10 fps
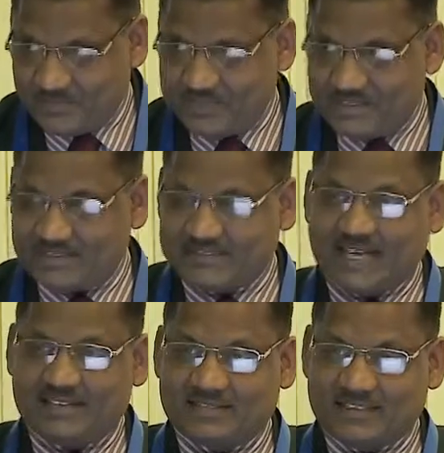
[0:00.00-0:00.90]
This is the
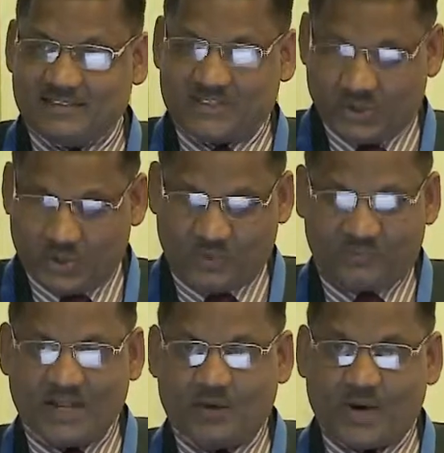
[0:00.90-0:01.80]
statistics which you
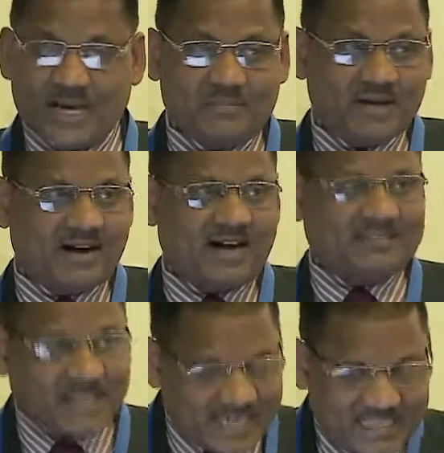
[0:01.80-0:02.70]
know. Why?
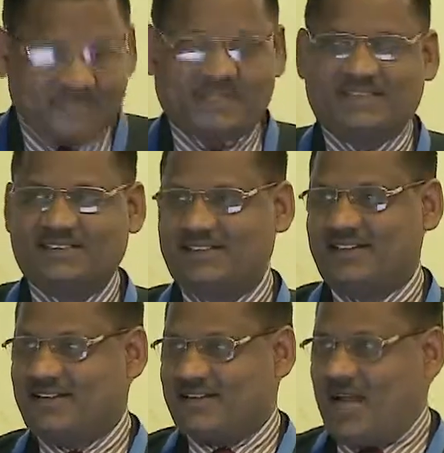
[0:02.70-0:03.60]
Because engagement.
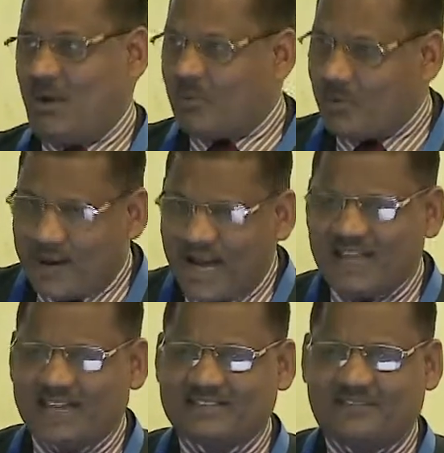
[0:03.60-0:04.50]
Now
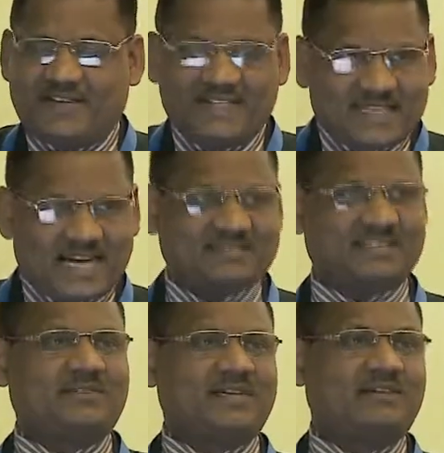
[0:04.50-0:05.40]
mobile is a
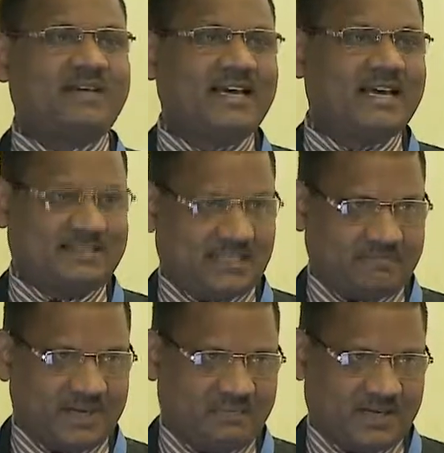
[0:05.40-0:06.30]
fantastic way of
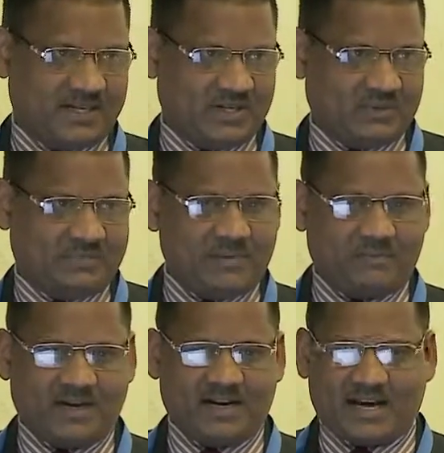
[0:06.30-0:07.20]
engaging people.
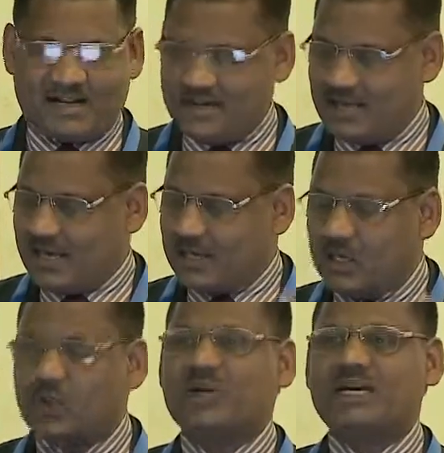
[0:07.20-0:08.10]
People are
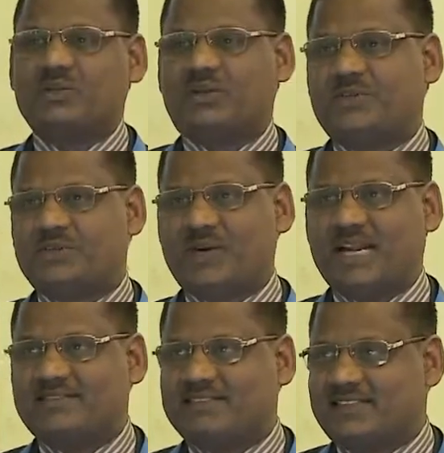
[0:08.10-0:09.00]
glued into the
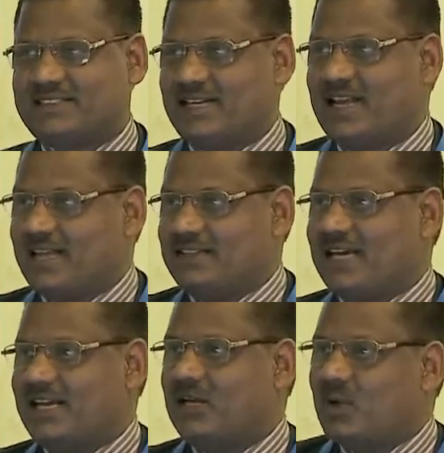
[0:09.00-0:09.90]
visualization.
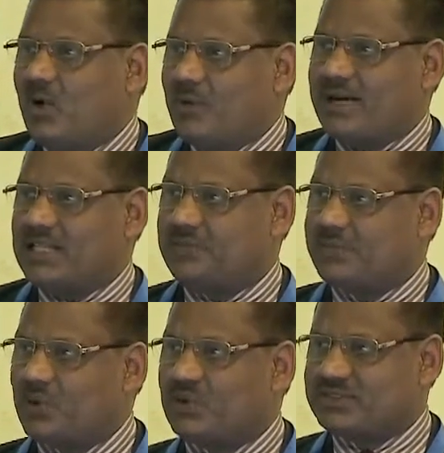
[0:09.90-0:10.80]
They know by the
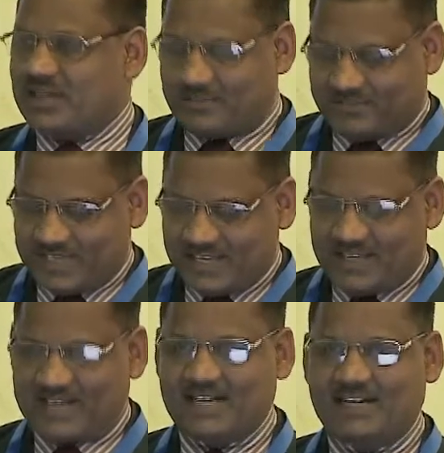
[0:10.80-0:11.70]
fruits of
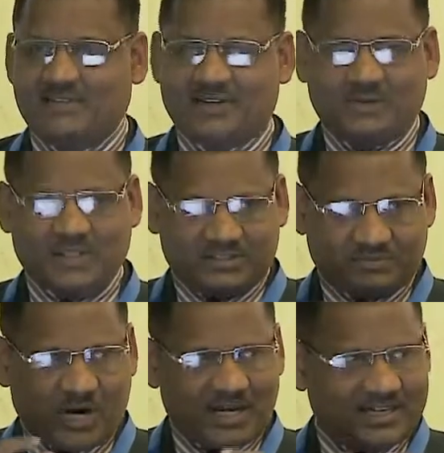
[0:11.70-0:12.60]
the the
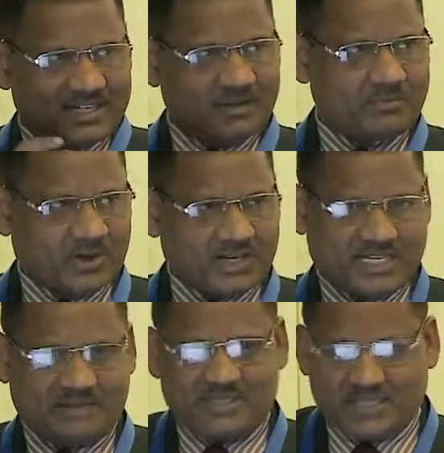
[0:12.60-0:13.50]
small little
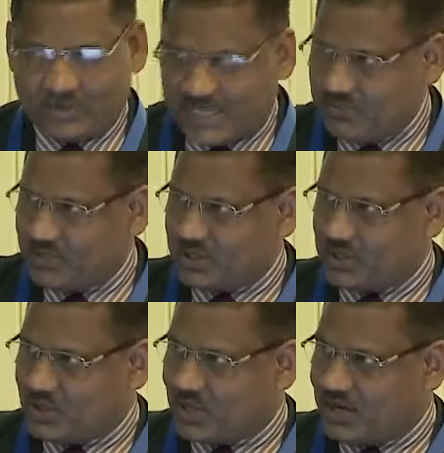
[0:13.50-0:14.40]
prototype that you are able
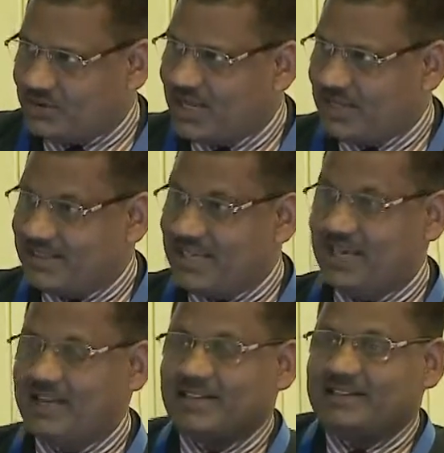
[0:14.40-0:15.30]
to roll out,
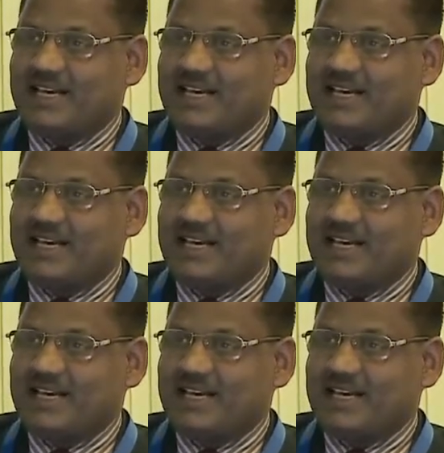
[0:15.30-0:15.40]
they